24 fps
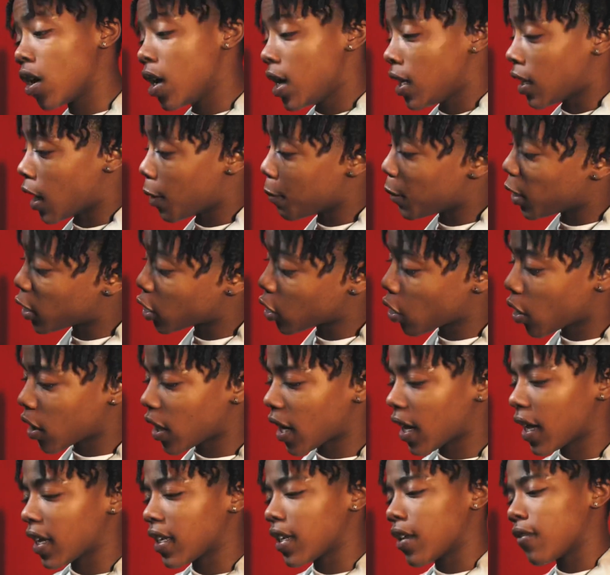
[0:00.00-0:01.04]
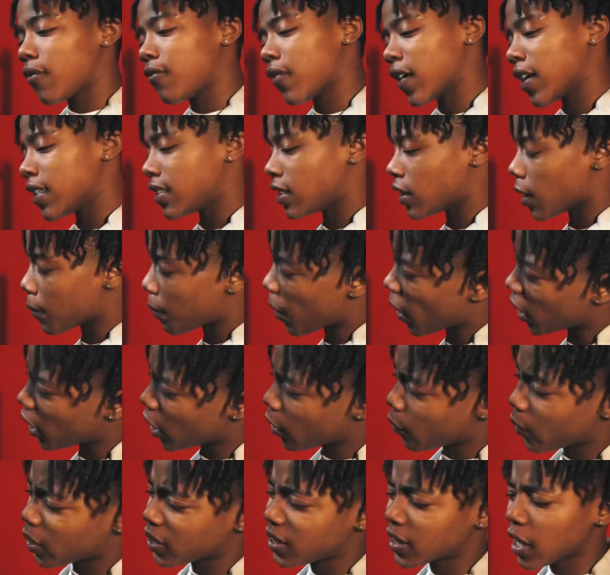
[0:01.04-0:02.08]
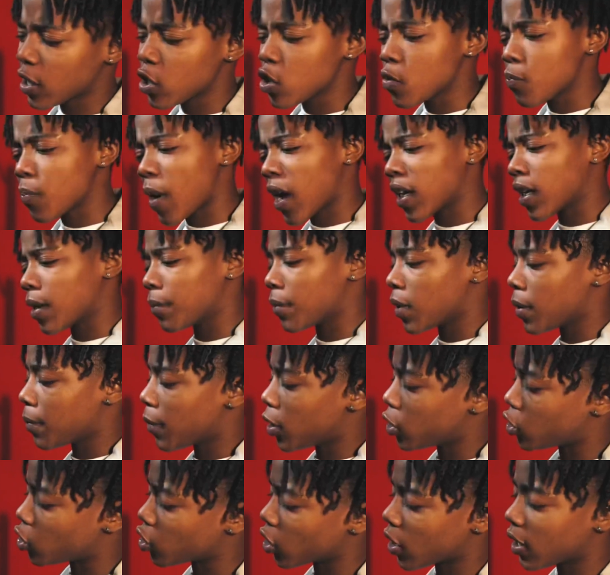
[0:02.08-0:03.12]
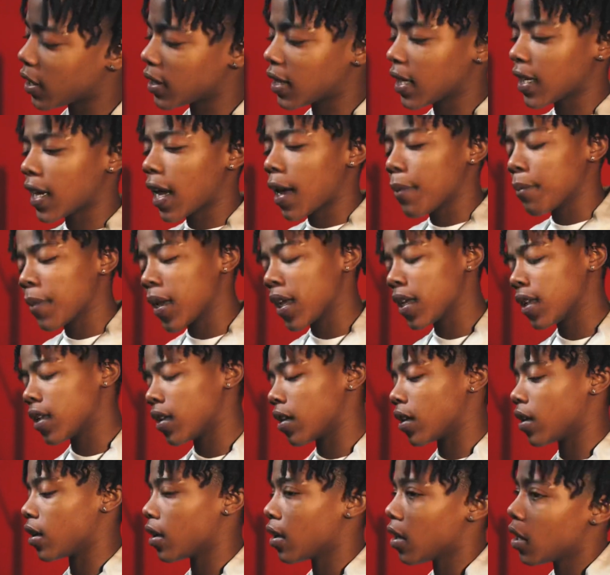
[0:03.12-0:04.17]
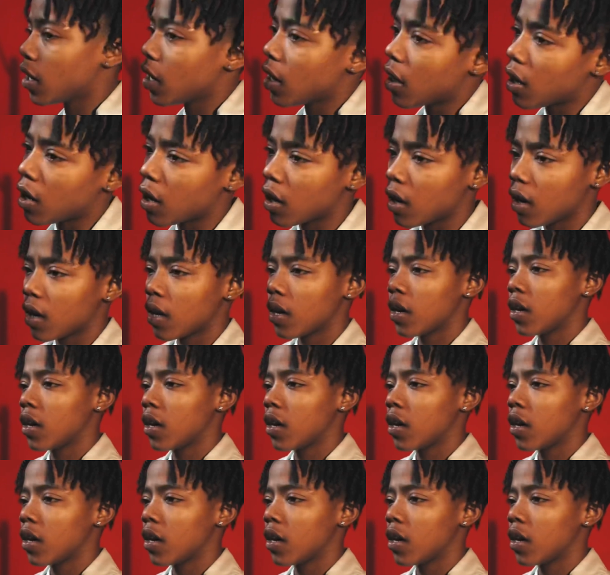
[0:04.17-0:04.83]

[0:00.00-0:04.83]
let me scut, I the to face it. Probably would say you proud of me, but you ain't think I make it. Uh,